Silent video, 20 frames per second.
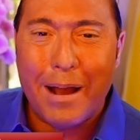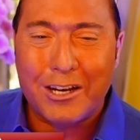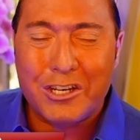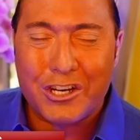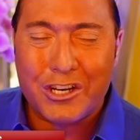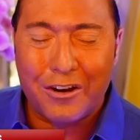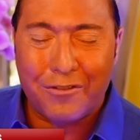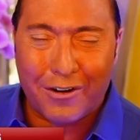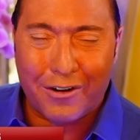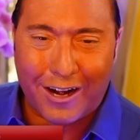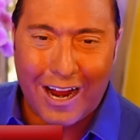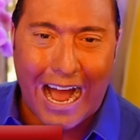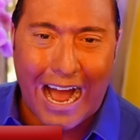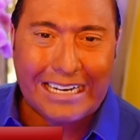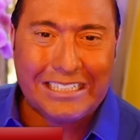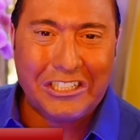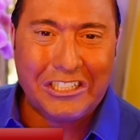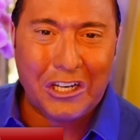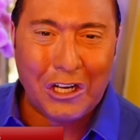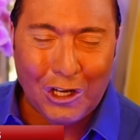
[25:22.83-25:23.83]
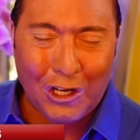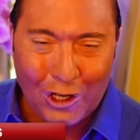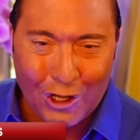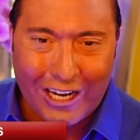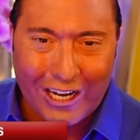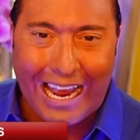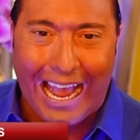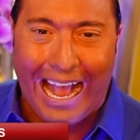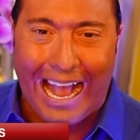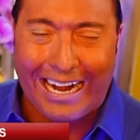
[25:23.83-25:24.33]
but she forgot to
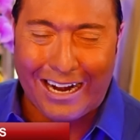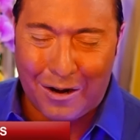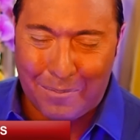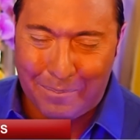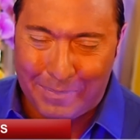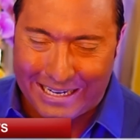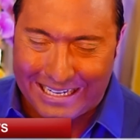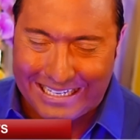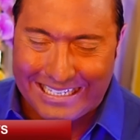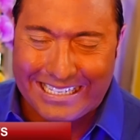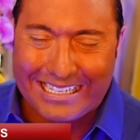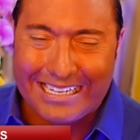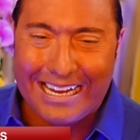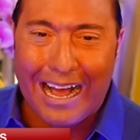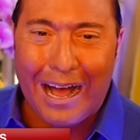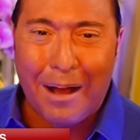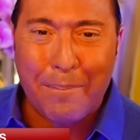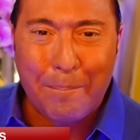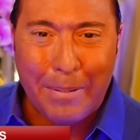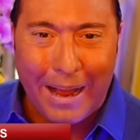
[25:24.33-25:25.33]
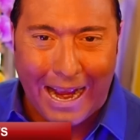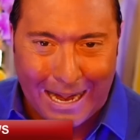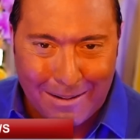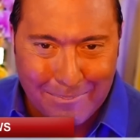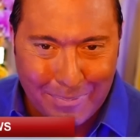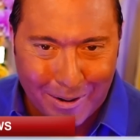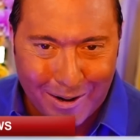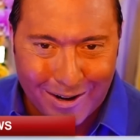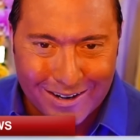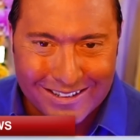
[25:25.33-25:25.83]
look at her piece of
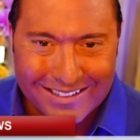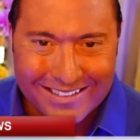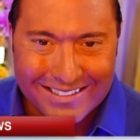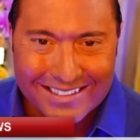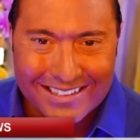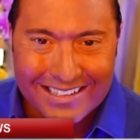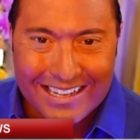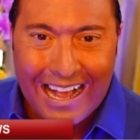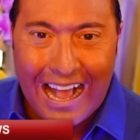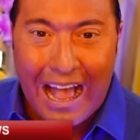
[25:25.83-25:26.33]
paper.